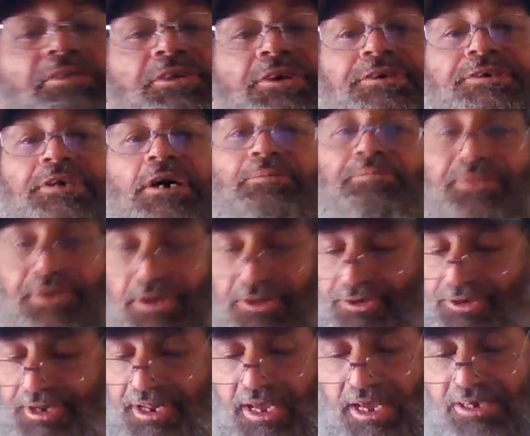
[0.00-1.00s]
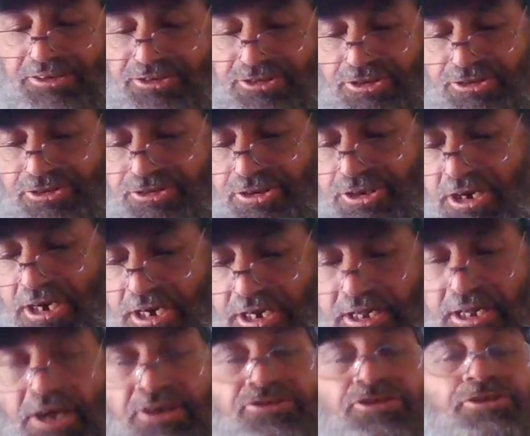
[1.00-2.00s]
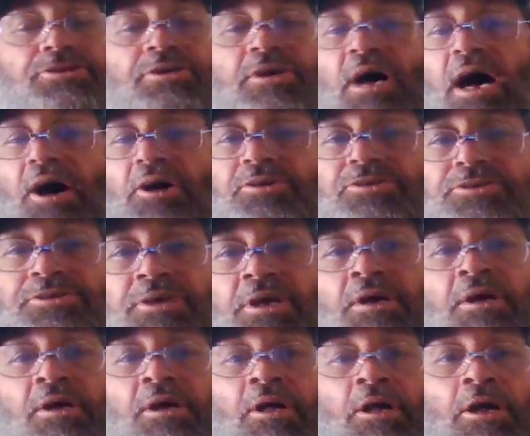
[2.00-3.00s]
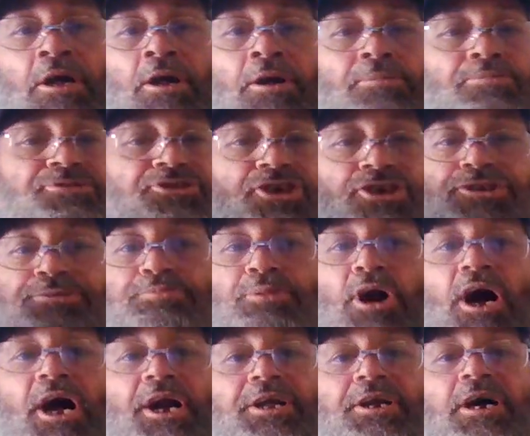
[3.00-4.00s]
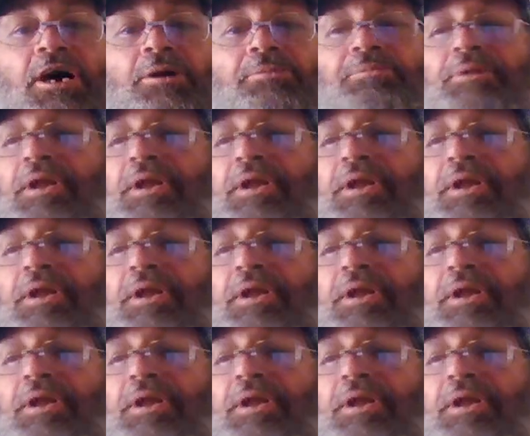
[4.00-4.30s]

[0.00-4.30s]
this up the other day. I shit you not. I just I was just brought it up,